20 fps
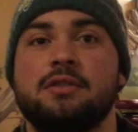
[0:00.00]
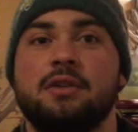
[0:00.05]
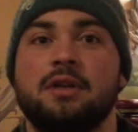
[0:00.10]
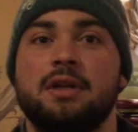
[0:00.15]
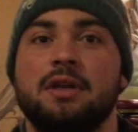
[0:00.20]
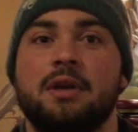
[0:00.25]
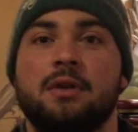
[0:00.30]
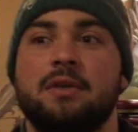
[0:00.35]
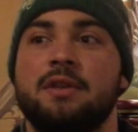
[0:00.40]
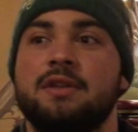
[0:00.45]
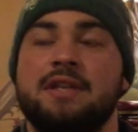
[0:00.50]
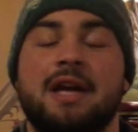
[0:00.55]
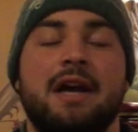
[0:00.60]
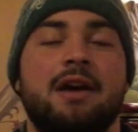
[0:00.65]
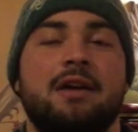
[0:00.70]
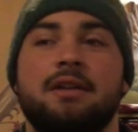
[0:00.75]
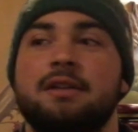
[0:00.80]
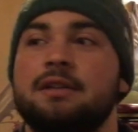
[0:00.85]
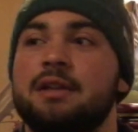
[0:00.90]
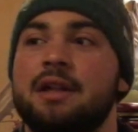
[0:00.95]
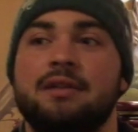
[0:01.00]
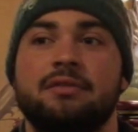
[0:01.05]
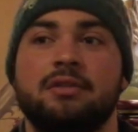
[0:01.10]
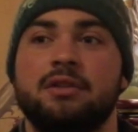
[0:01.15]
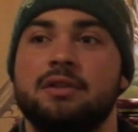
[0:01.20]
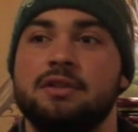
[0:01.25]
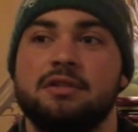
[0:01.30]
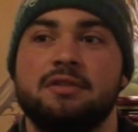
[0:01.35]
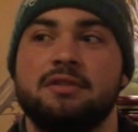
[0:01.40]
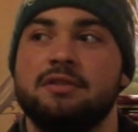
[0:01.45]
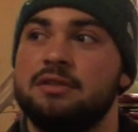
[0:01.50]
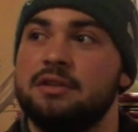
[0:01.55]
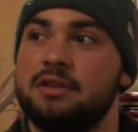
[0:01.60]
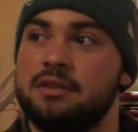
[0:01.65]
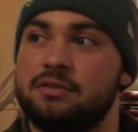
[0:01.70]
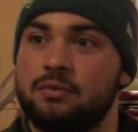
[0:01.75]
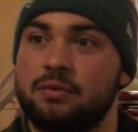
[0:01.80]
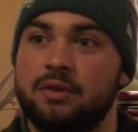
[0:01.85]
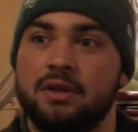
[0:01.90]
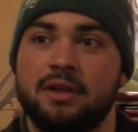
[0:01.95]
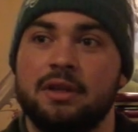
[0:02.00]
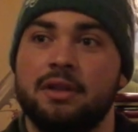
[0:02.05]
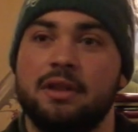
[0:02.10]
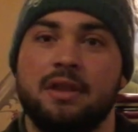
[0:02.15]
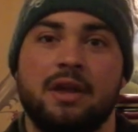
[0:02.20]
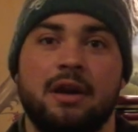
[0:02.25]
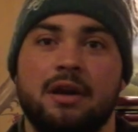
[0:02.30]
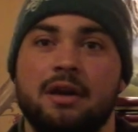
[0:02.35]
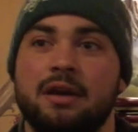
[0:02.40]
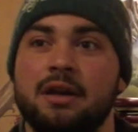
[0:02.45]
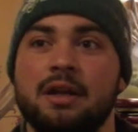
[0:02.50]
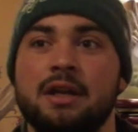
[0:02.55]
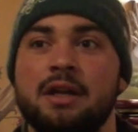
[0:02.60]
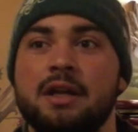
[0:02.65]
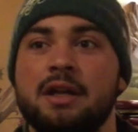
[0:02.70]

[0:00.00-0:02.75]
So, you know, the talent level is really there.